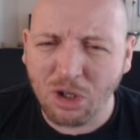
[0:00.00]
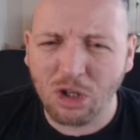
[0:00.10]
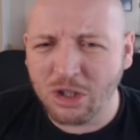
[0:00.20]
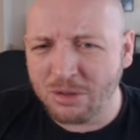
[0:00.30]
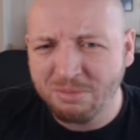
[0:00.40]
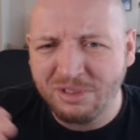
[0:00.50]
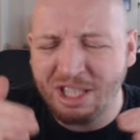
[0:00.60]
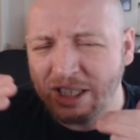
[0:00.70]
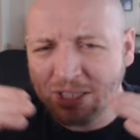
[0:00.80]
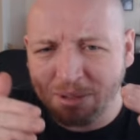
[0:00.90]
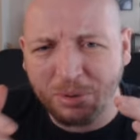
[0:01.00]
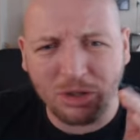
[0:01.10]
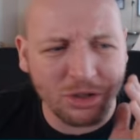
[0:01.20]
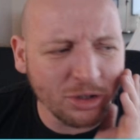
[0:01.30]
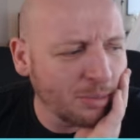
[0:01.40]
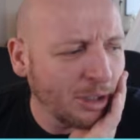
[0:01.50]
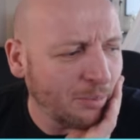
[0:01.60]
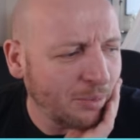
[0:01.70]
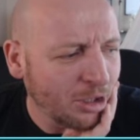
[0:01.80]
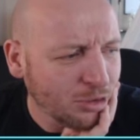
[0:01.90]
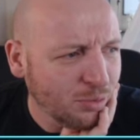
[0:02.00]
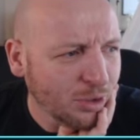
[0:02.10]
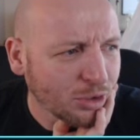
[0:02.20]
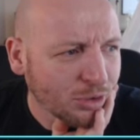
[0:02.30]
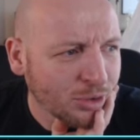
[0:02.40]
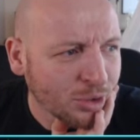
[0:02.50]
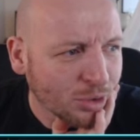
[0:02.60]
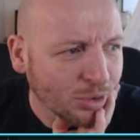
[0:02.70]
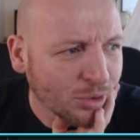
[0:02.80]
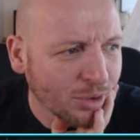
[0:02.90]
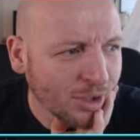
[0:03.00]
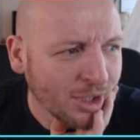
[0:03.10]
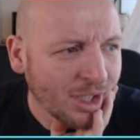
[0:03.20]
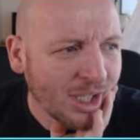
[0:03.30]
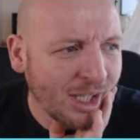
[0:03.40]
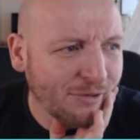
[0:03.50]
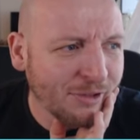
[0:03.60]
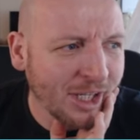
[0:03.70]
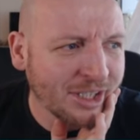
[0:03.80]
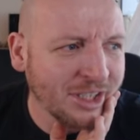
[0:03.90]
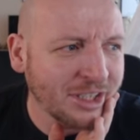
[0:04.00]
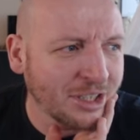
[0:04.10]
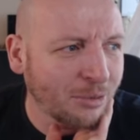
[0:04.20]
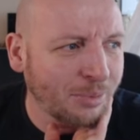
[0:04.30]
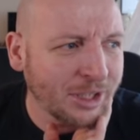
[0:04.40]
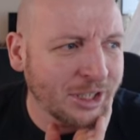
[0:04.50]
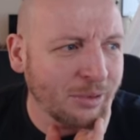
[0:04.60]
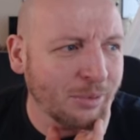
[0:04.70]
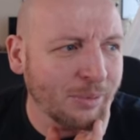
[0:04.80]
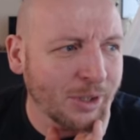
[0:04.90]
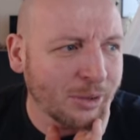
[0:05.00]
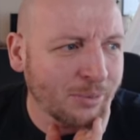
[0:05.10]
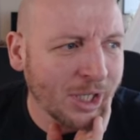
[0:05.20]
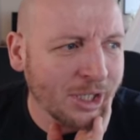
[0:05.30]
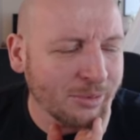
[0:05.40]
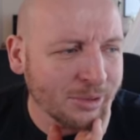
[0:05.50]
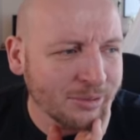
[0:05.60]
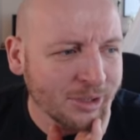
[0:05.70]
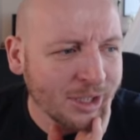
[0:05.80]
a tilting point at the minute, because we don't know if next season our B team will become playable.